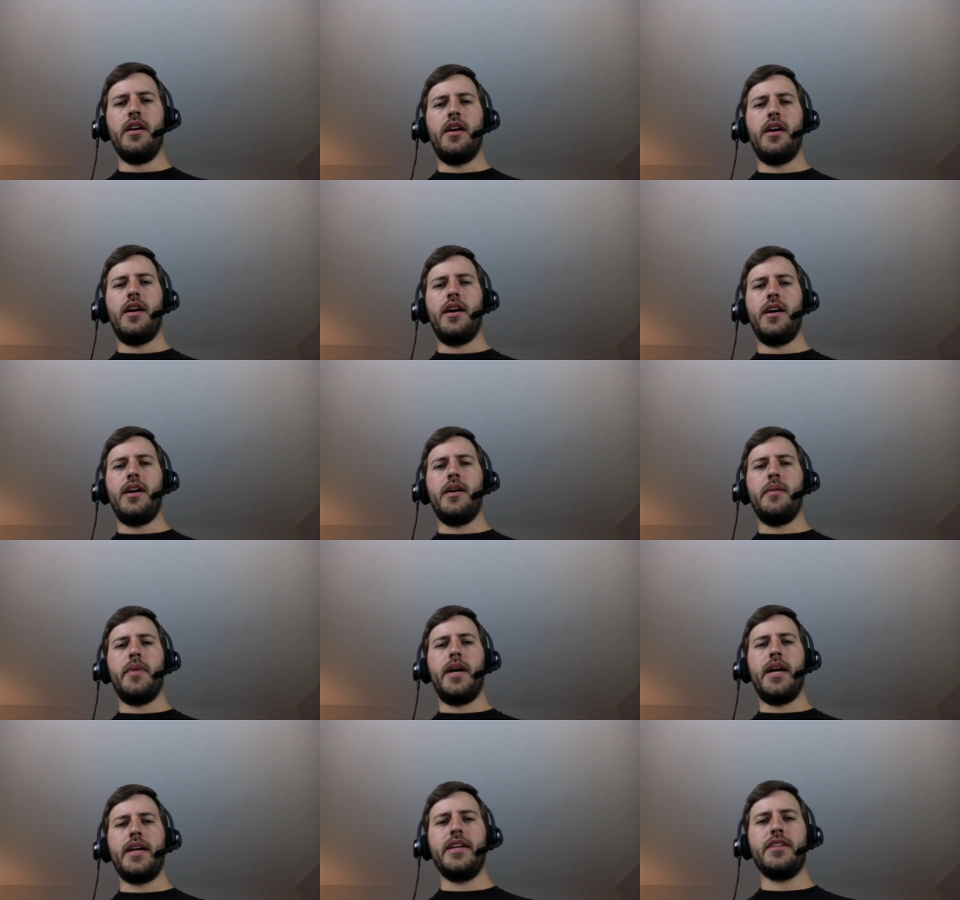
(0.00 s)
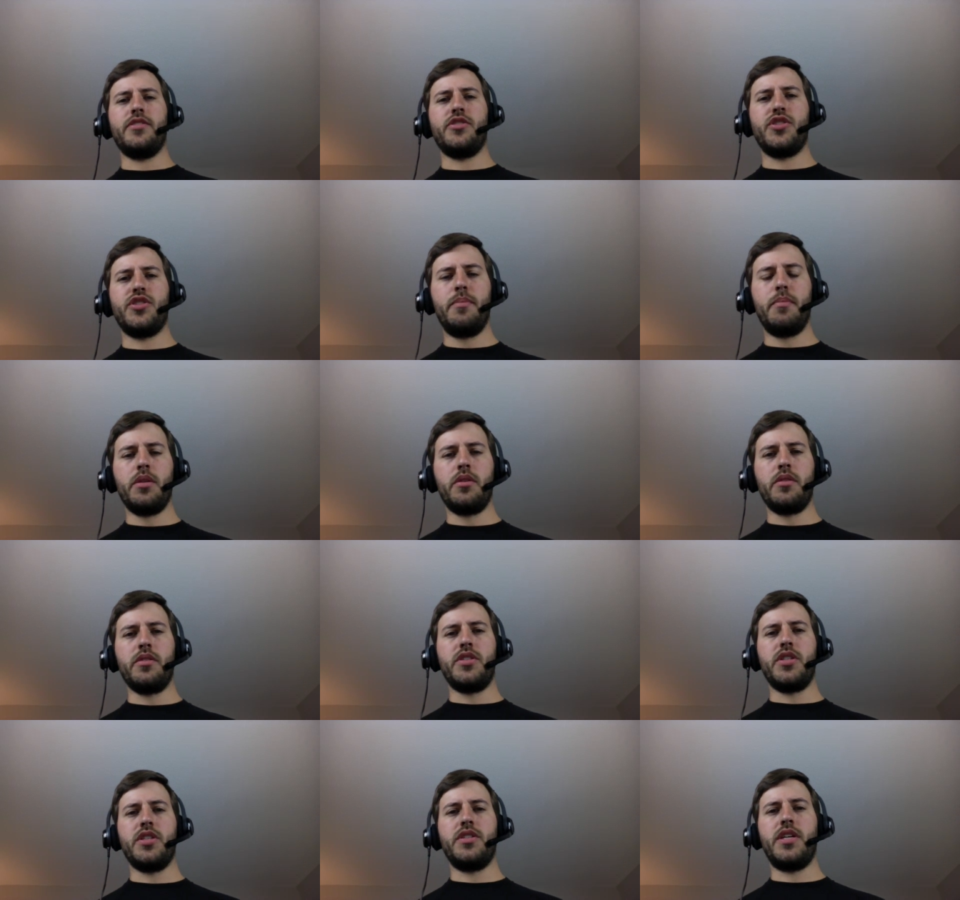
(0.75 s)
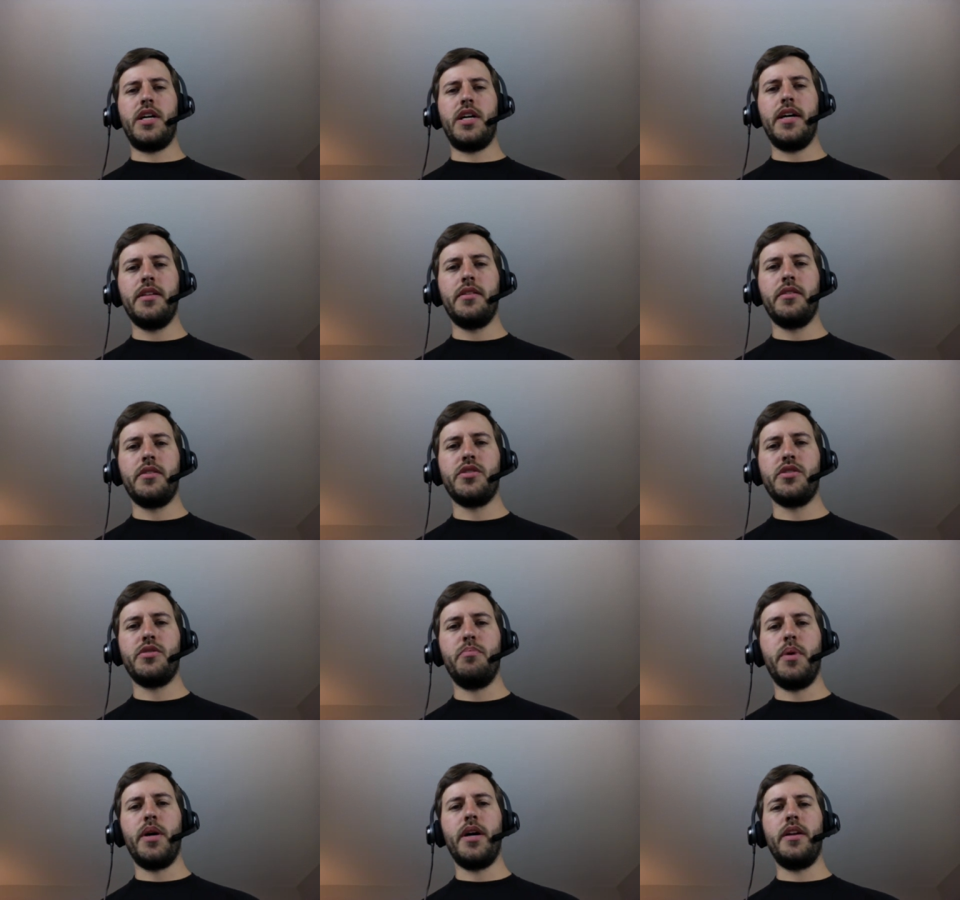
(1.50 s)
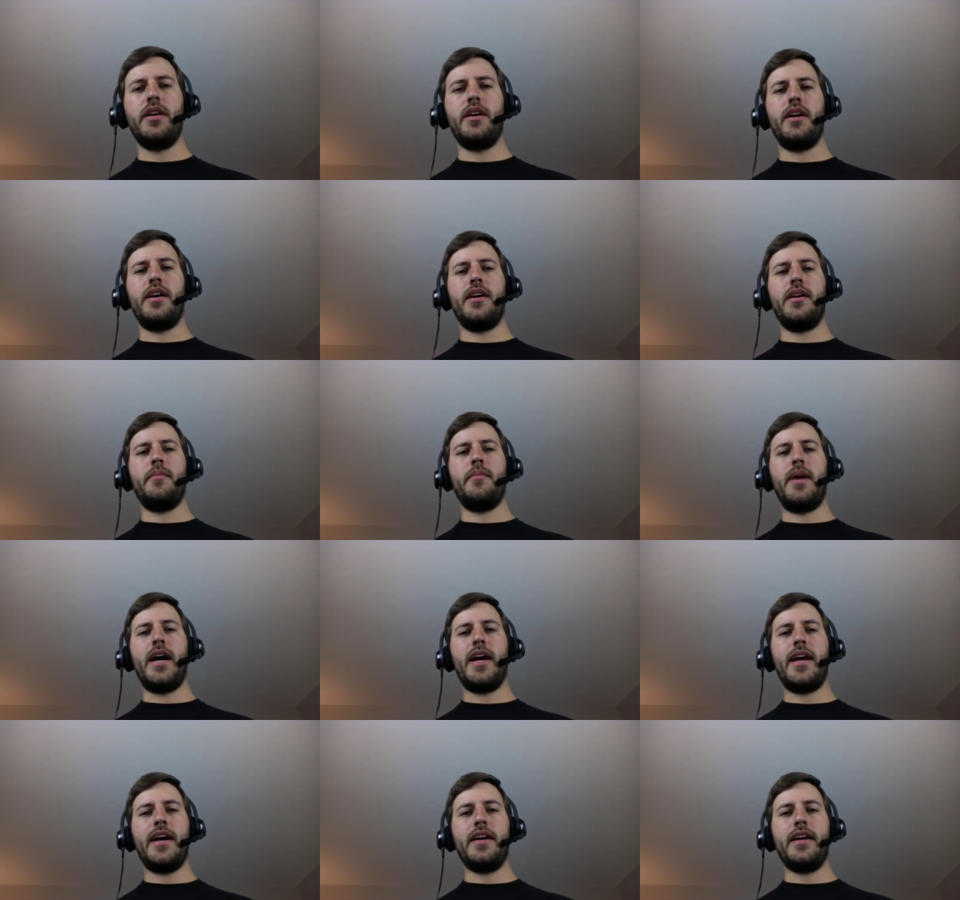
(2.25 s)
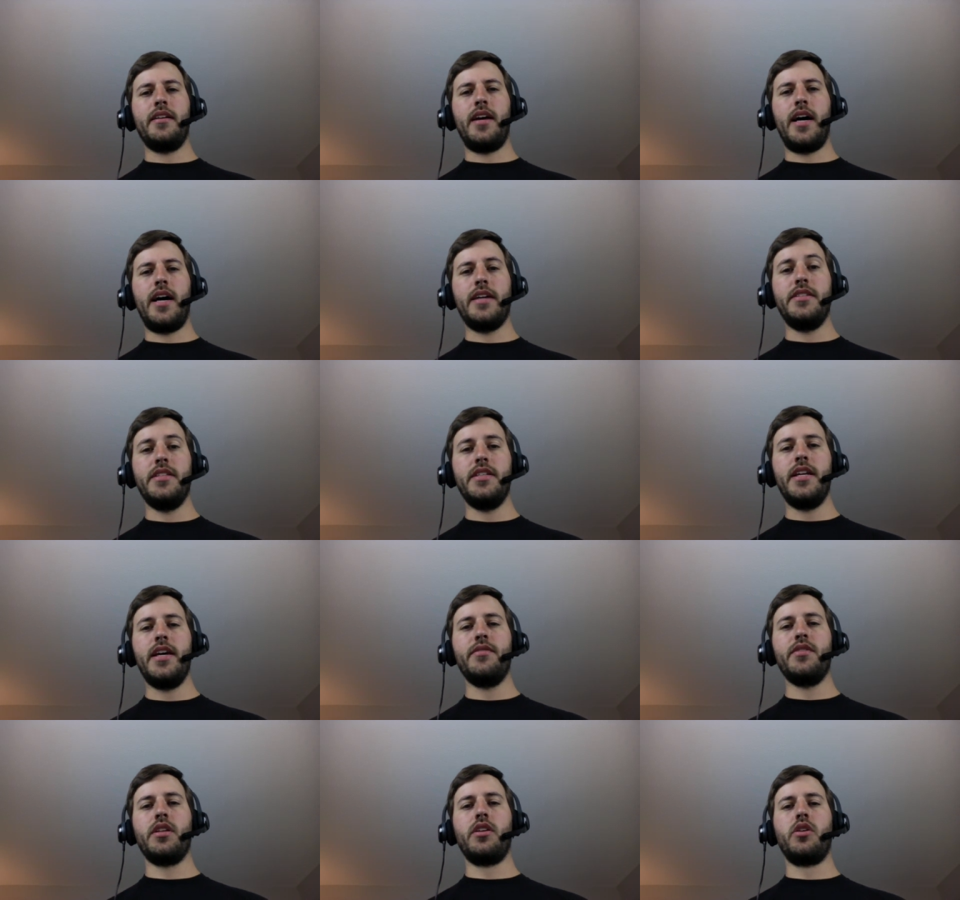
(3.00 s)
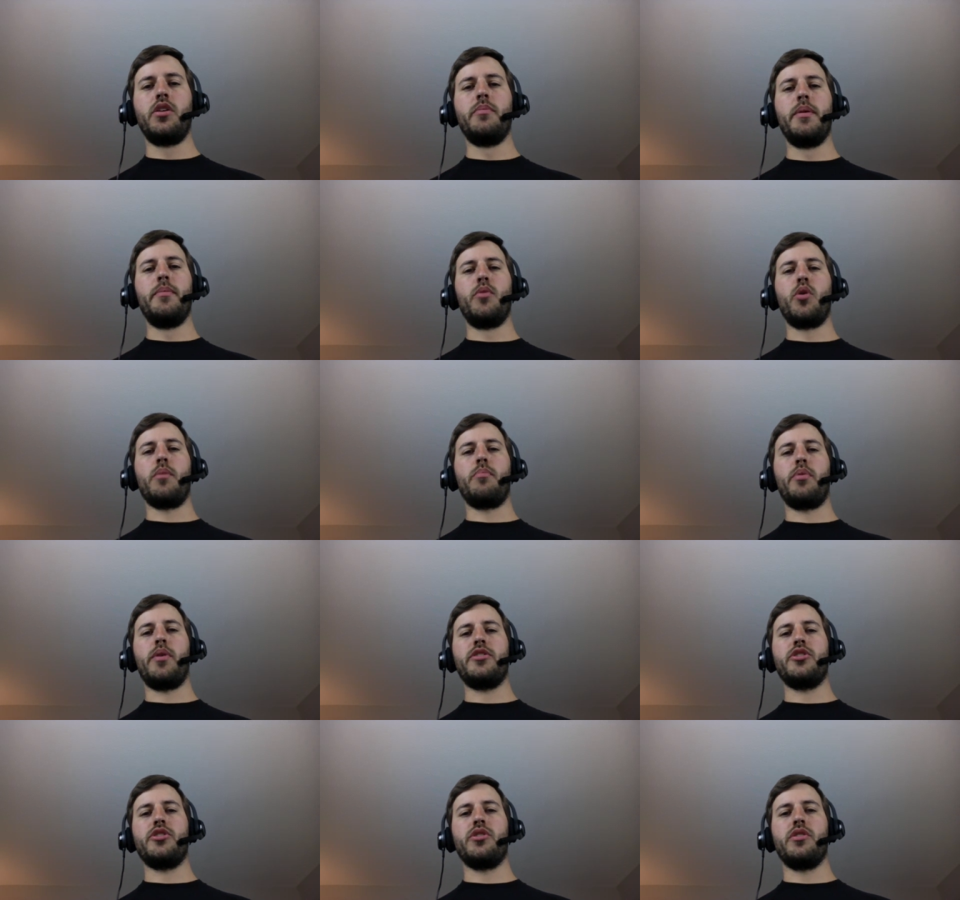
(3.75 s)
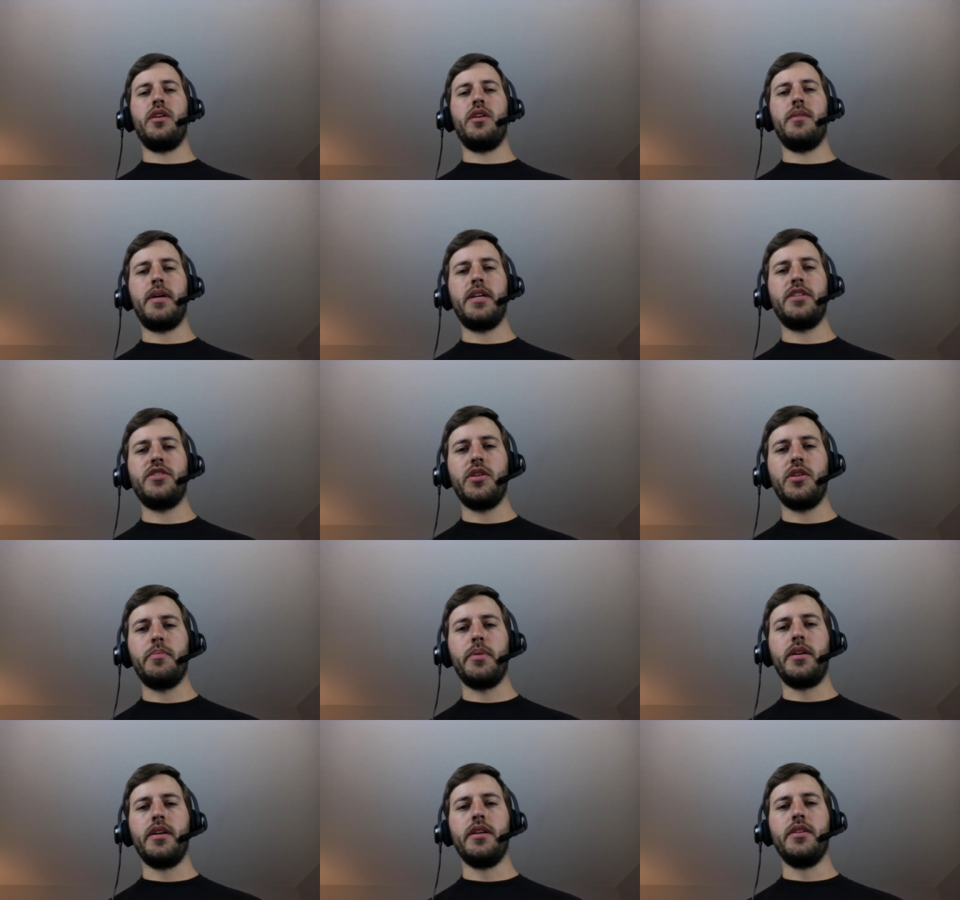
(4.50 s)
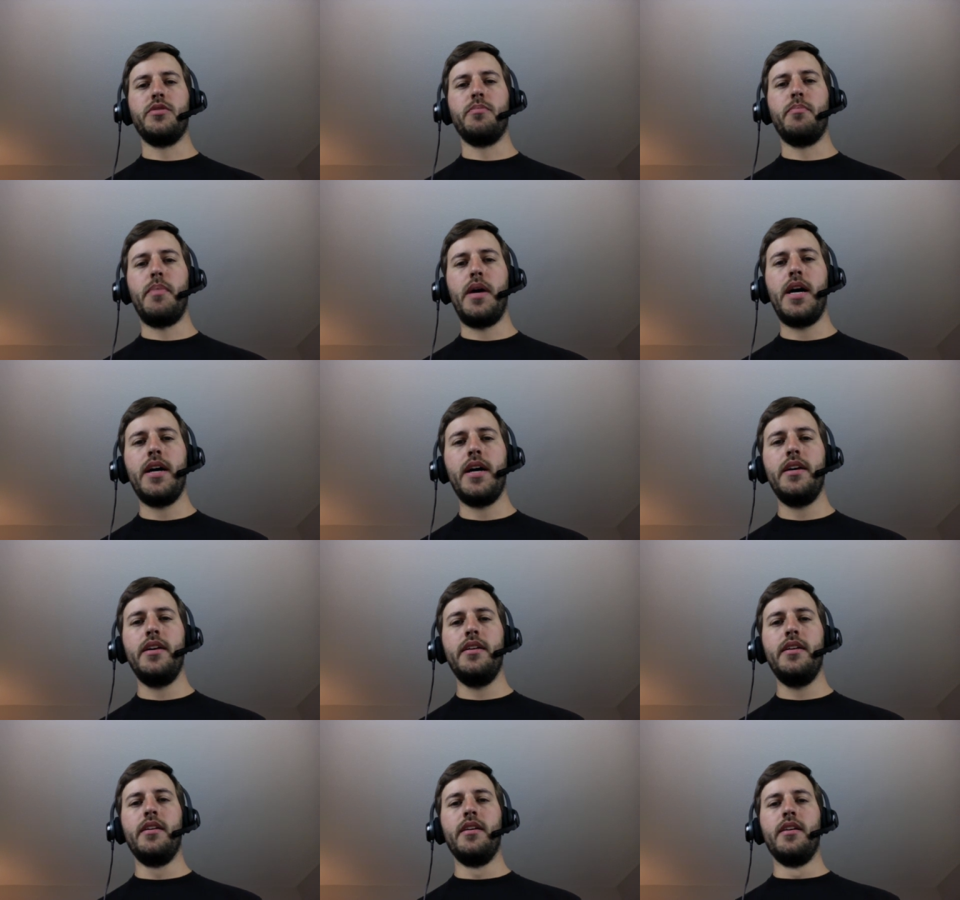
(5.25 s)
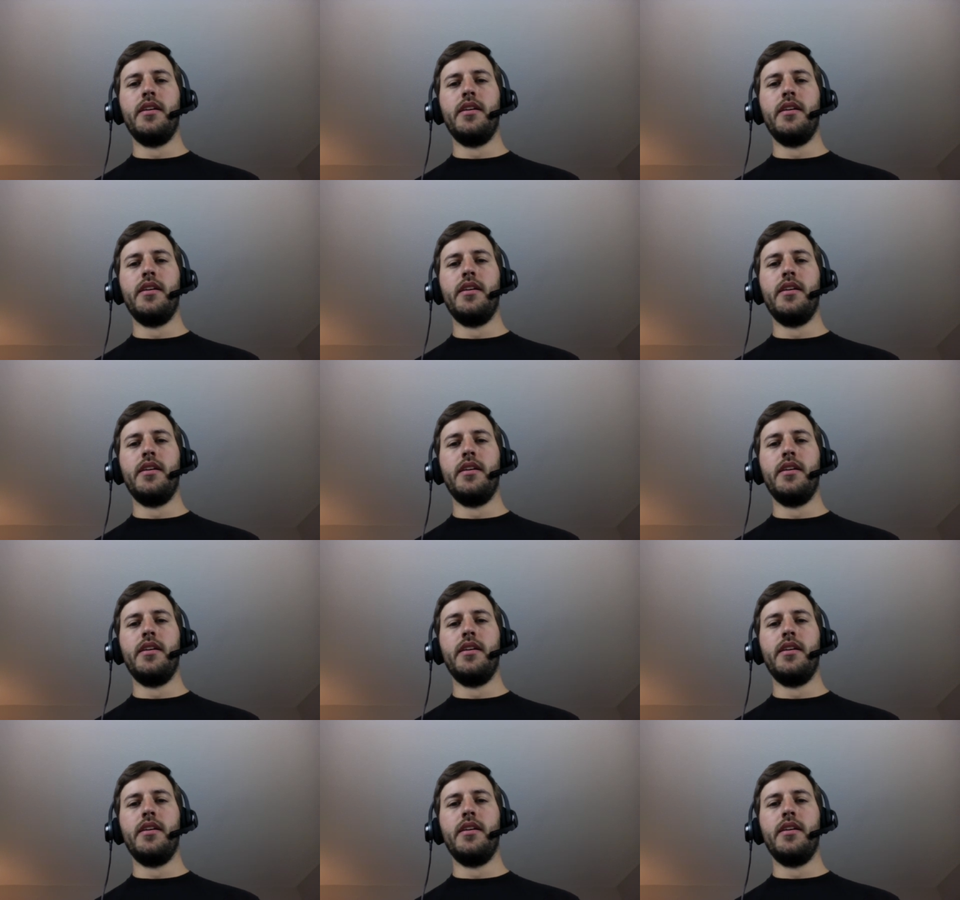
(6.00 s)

um, I guess similar to Tyler's, but um, I had I did have a little bit more pressure on myself because my